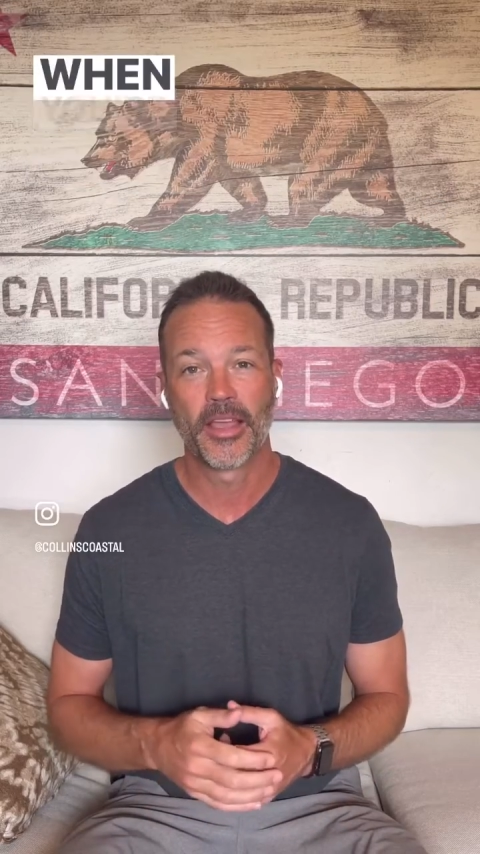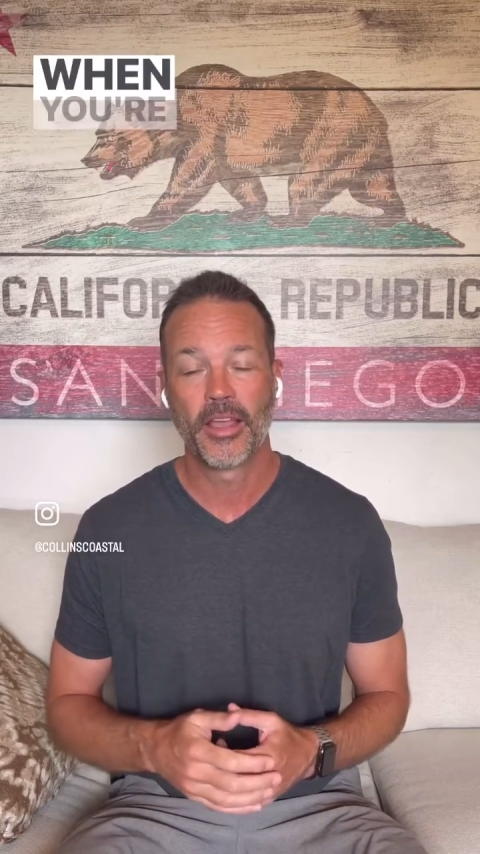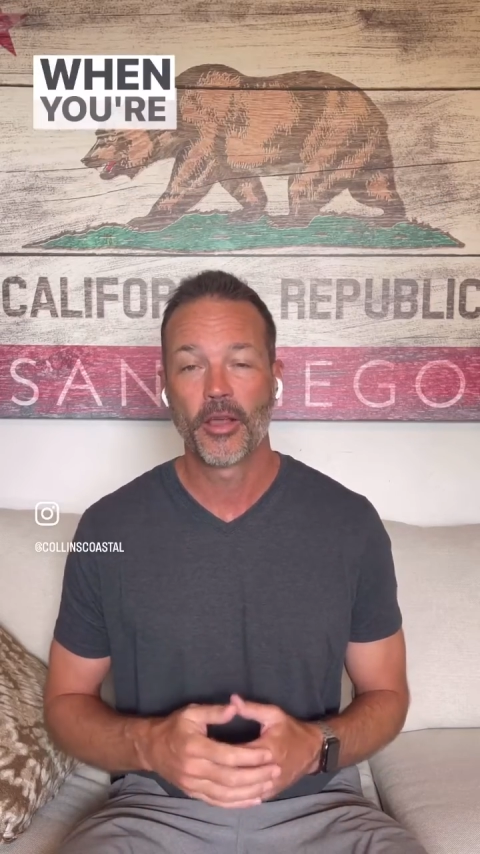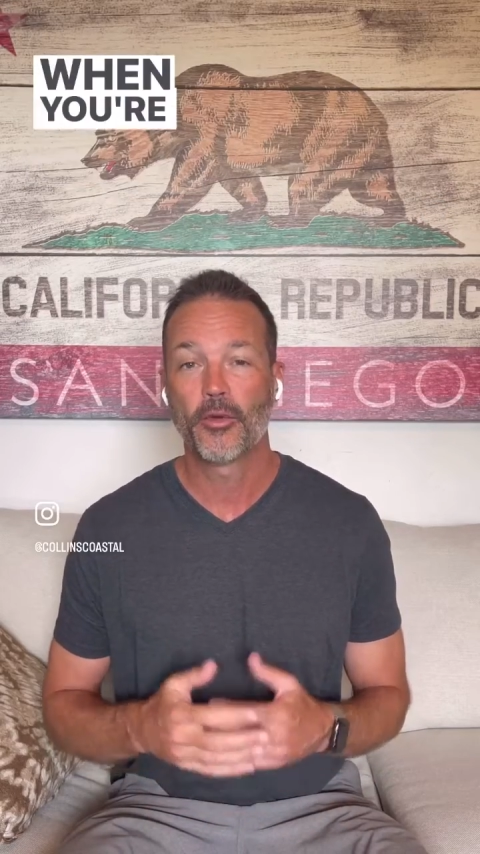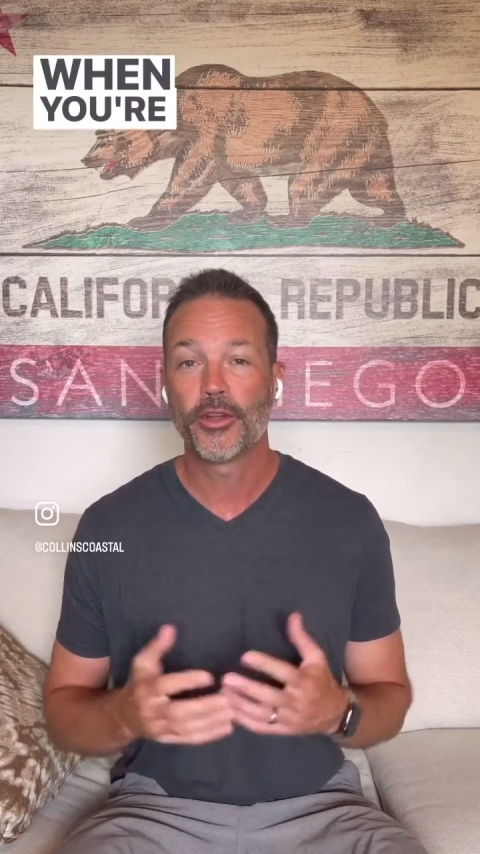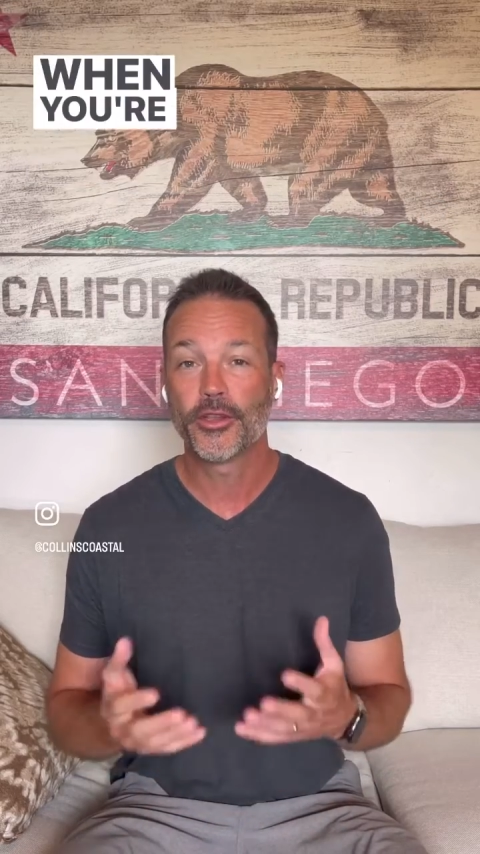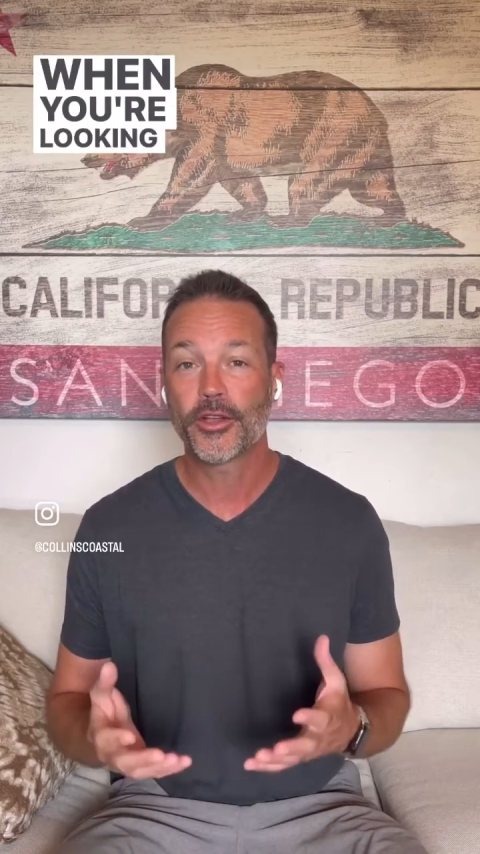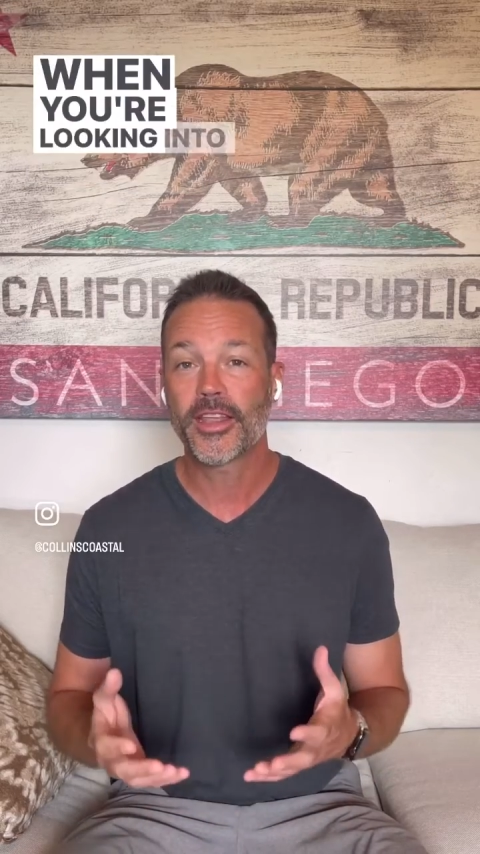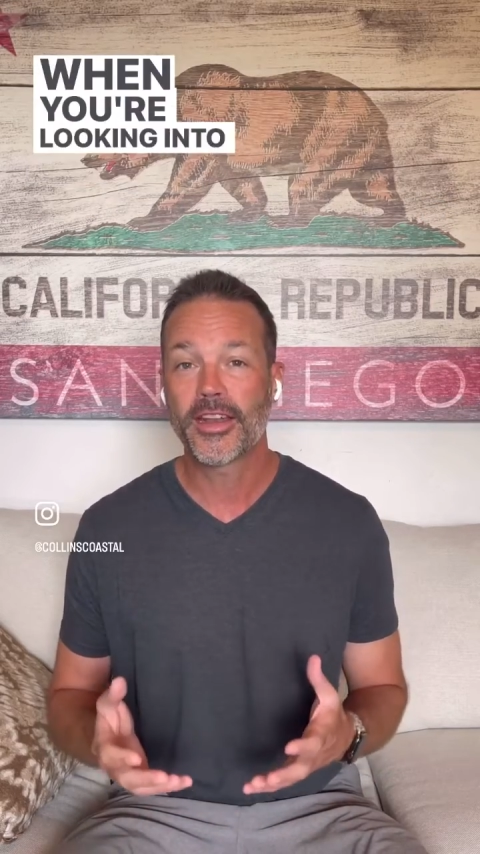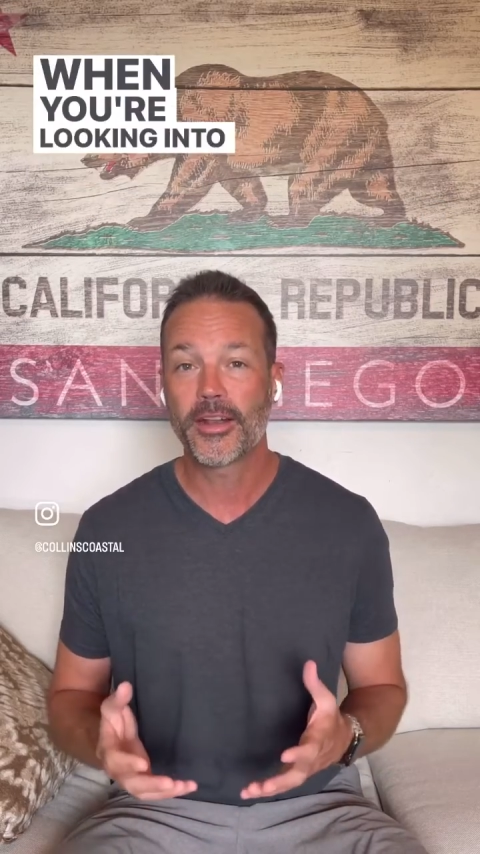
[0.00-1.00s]
When you're looking
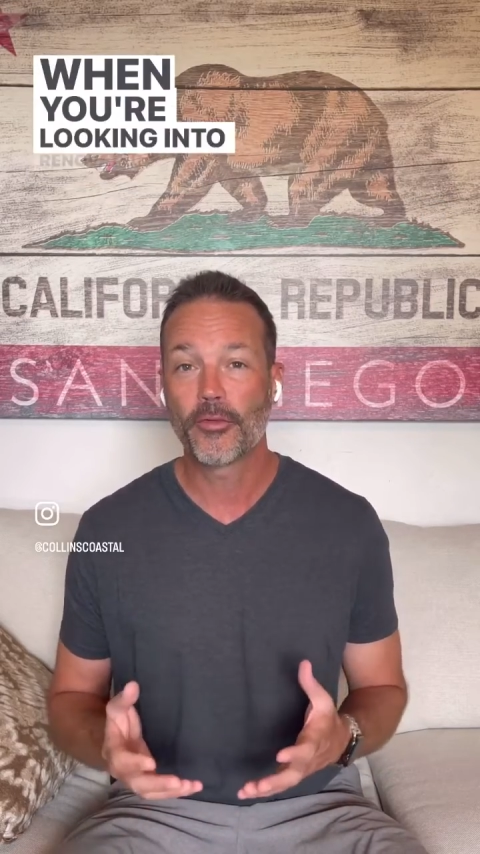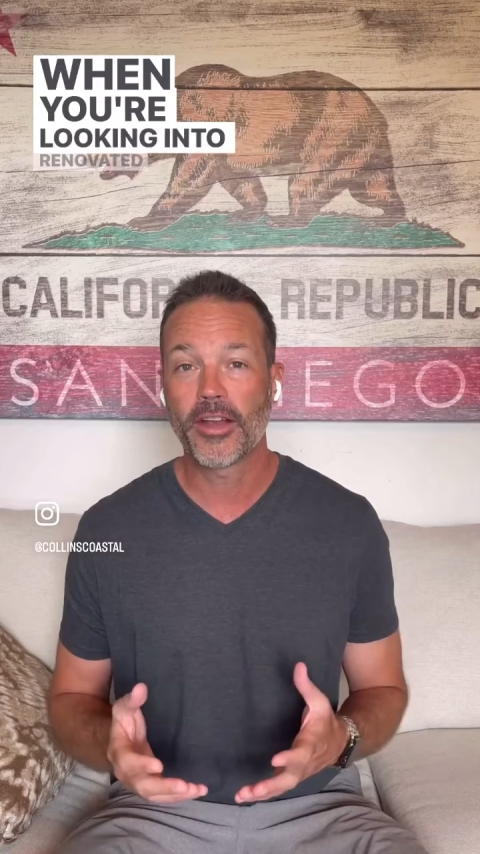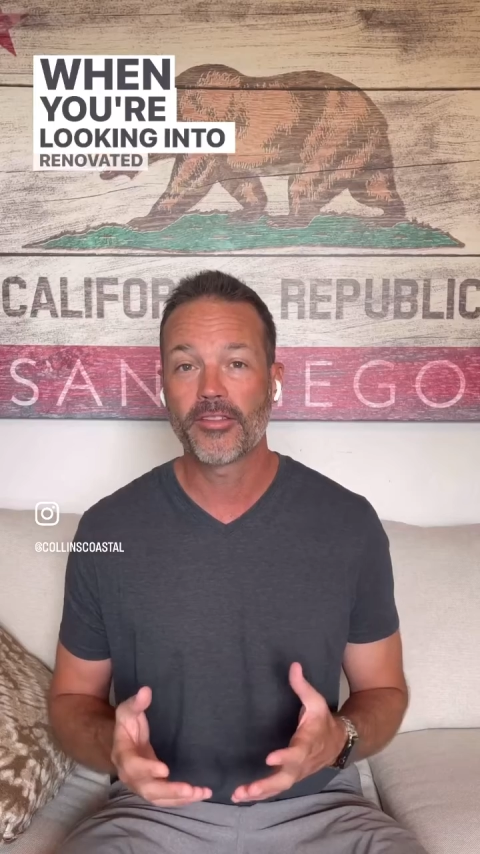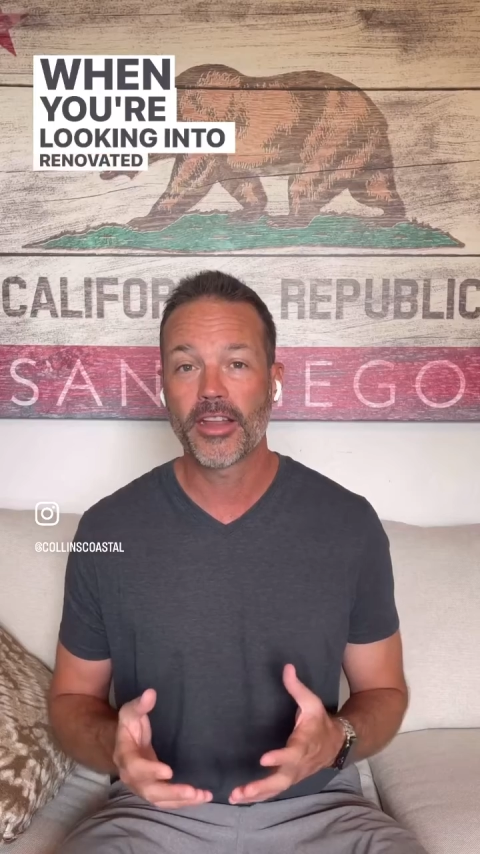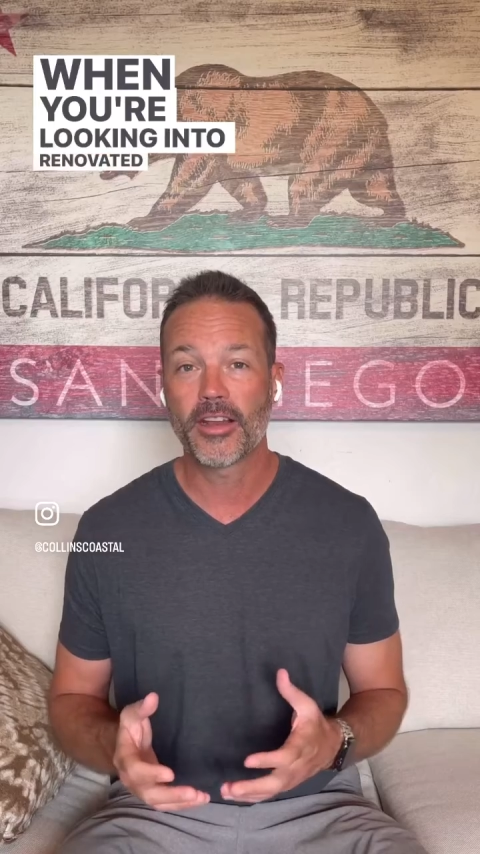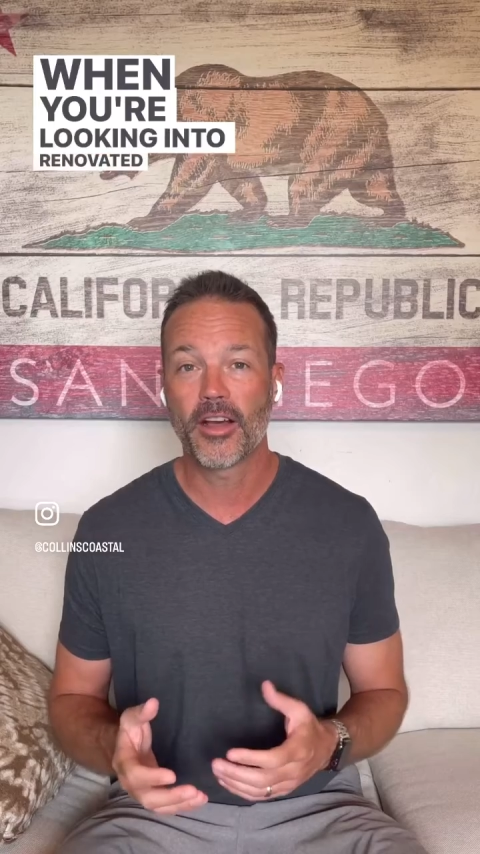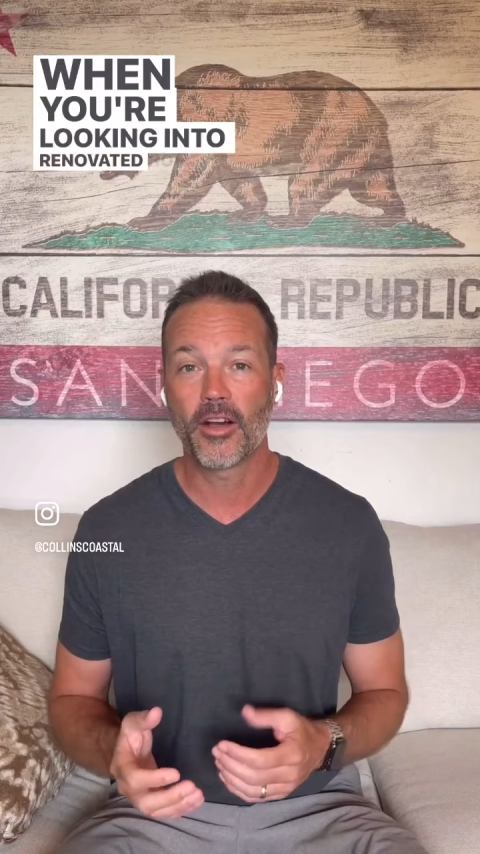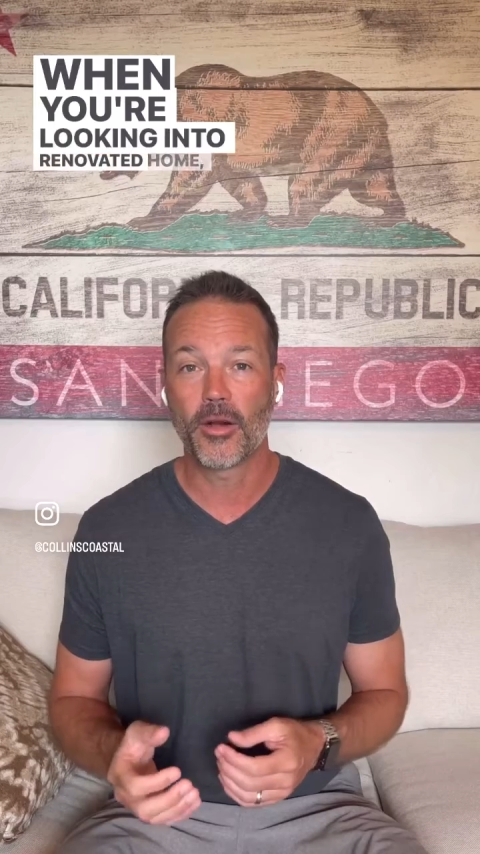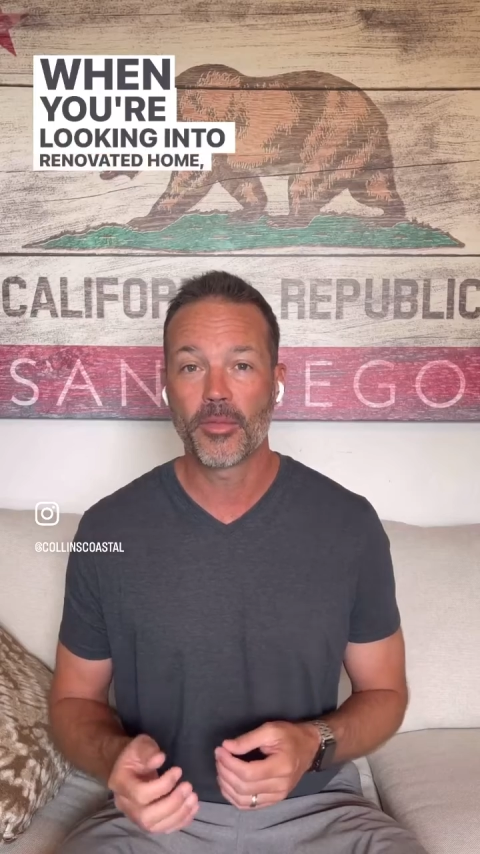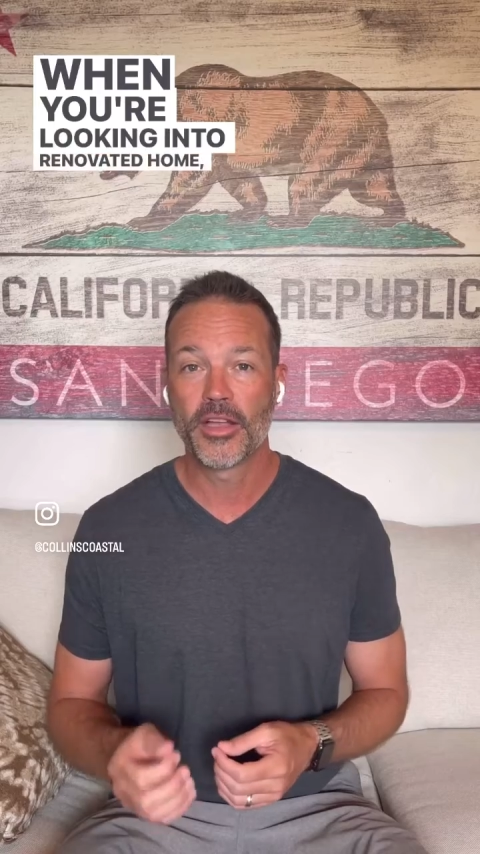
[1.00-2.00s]
at a renovated home,